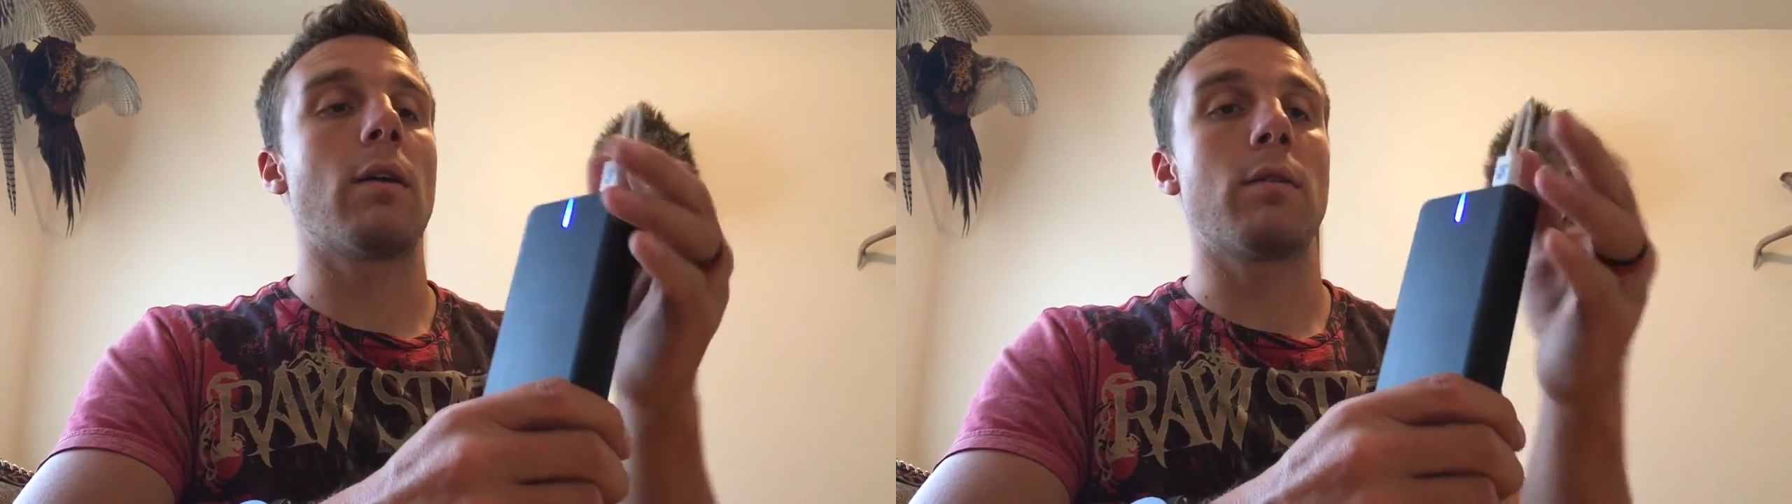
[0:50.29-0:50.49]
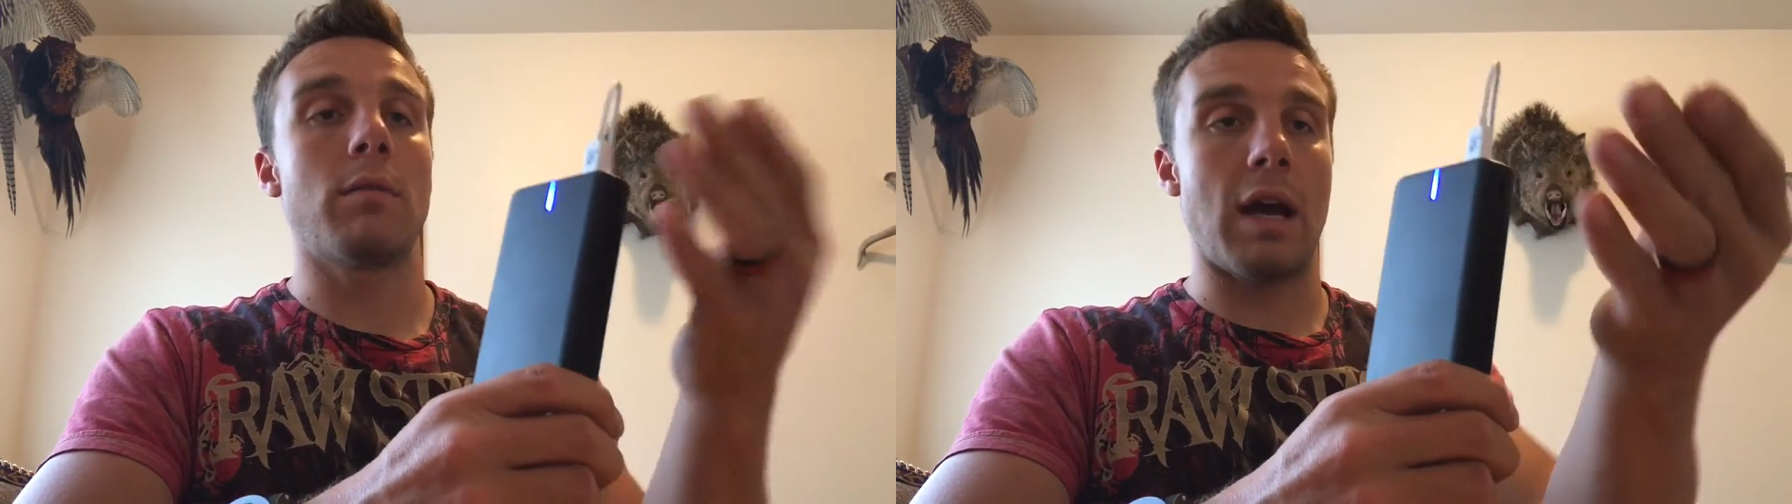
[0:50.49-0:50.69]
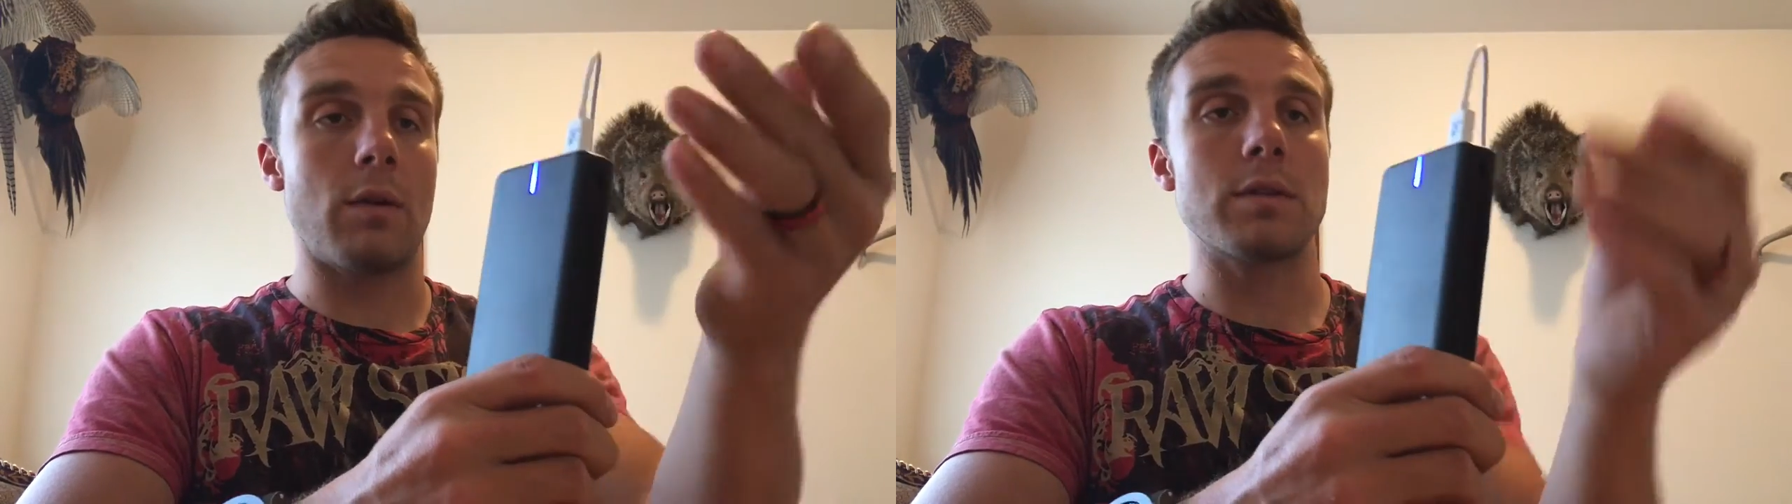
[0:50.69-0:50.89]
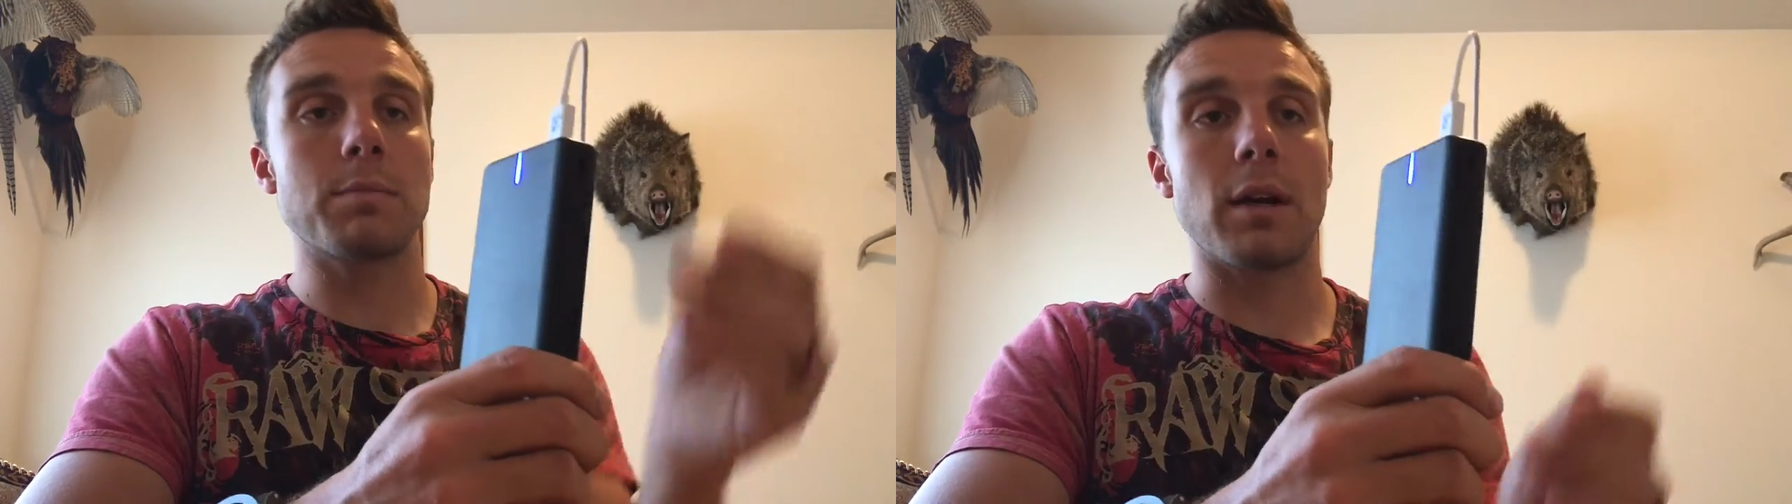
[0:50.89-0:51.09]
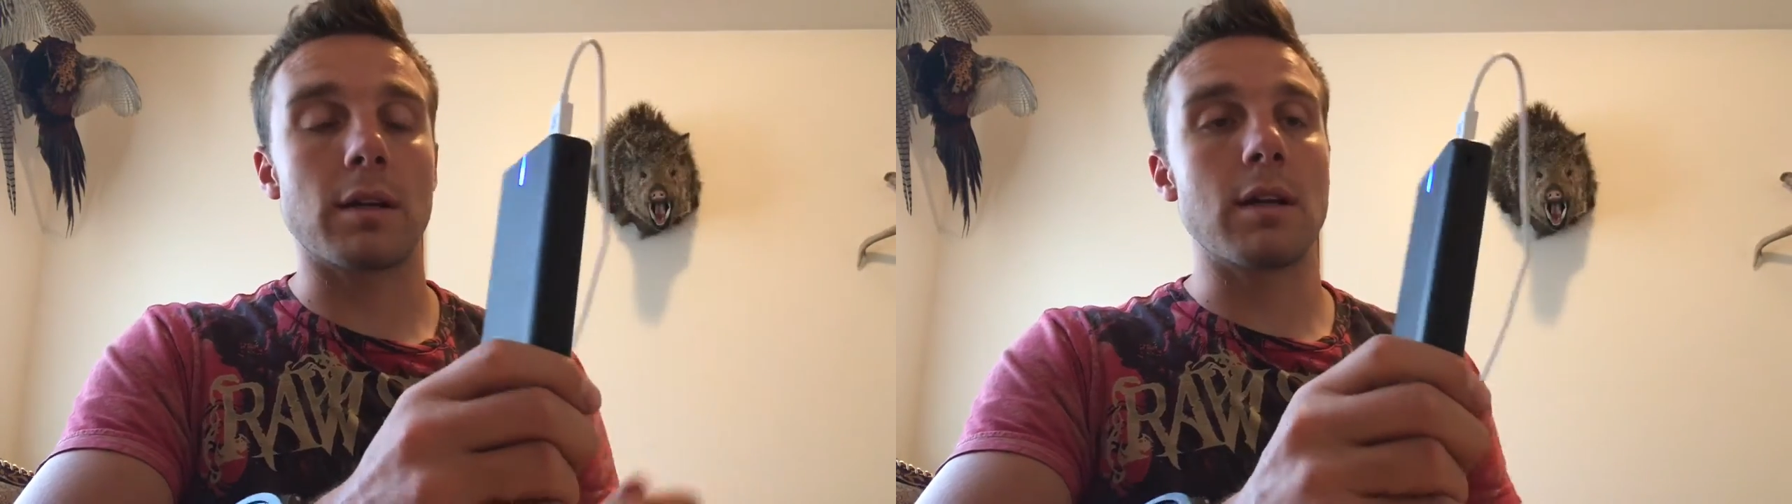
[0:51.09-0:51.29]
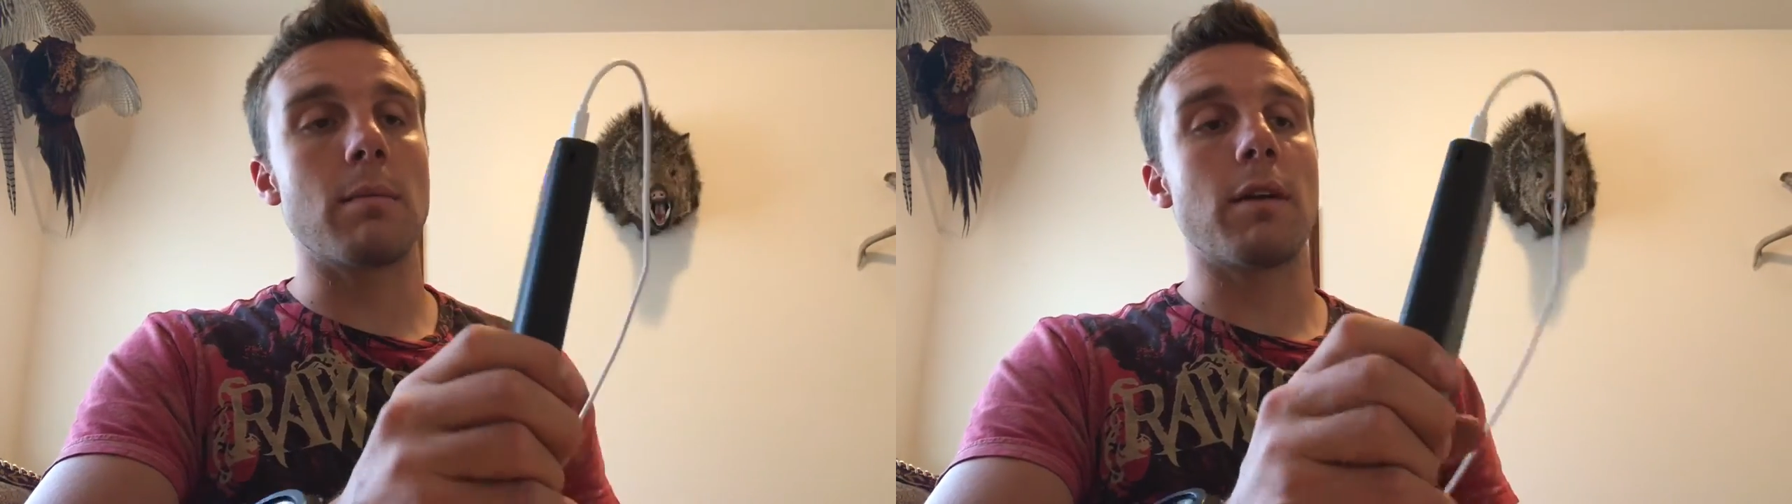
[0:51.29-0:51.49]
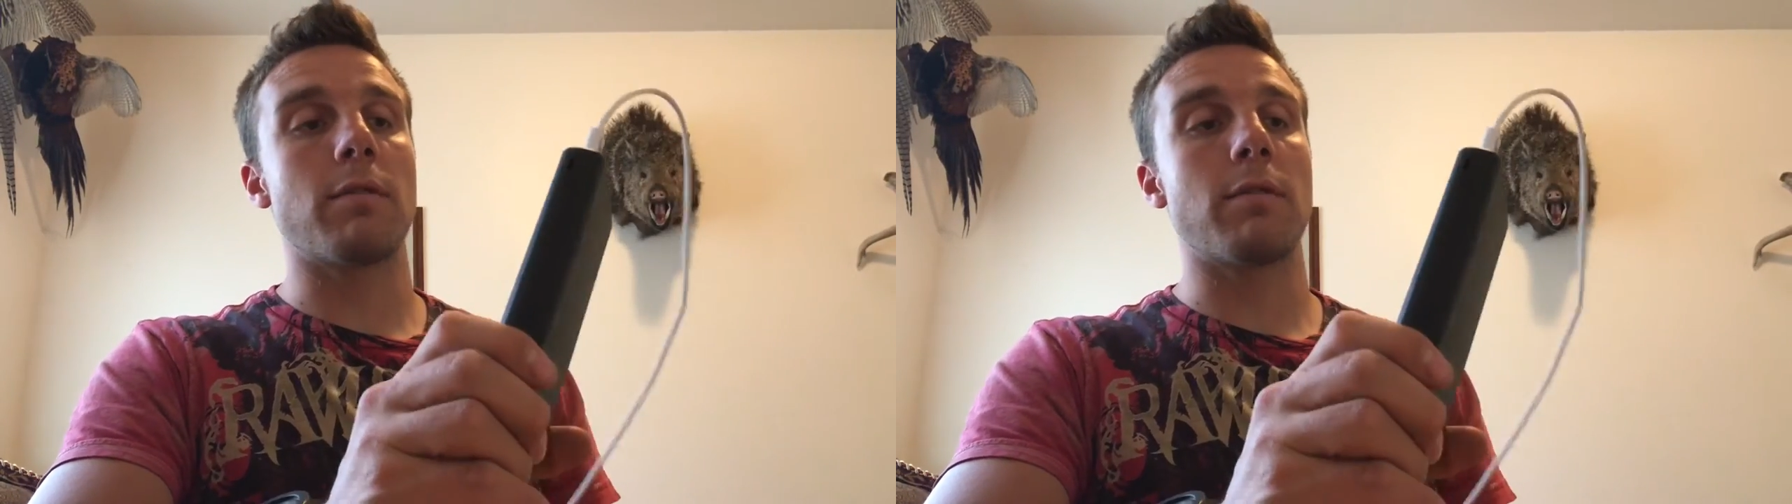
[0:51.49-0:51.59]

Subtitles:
and now it's plugged into my